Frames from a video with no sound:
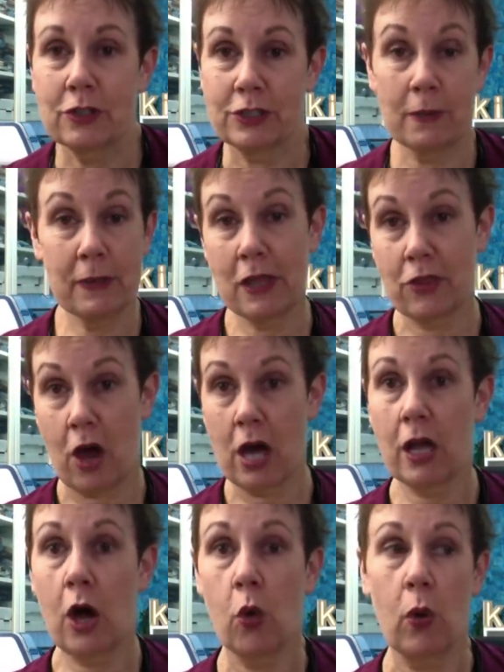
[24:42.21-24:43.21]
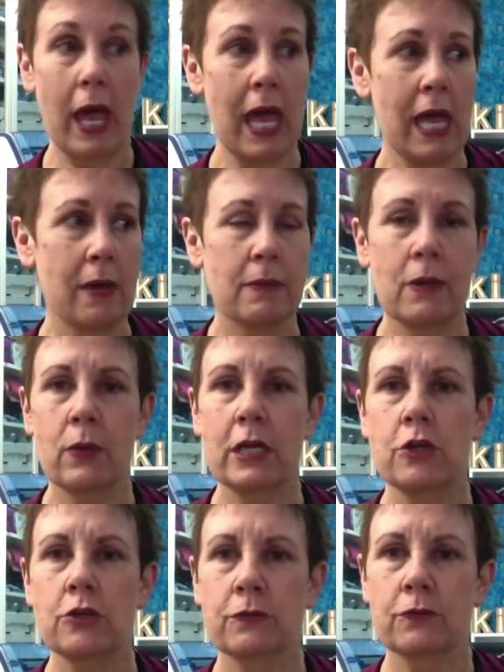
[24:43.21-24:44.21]
somebody thought, oh, hey, maybe we
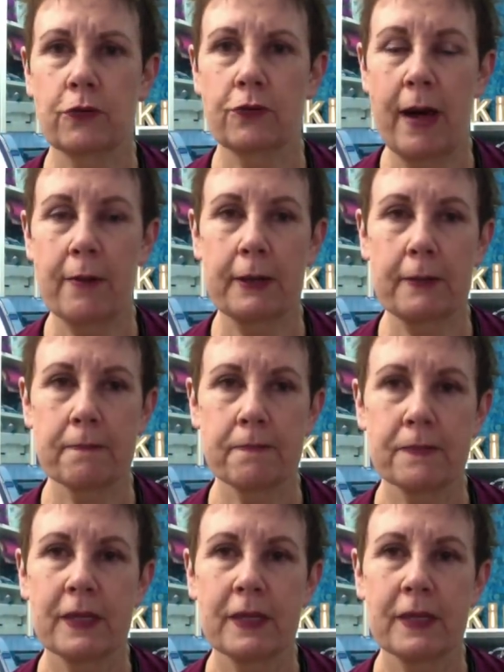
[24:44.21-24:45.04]
can use them for fabric.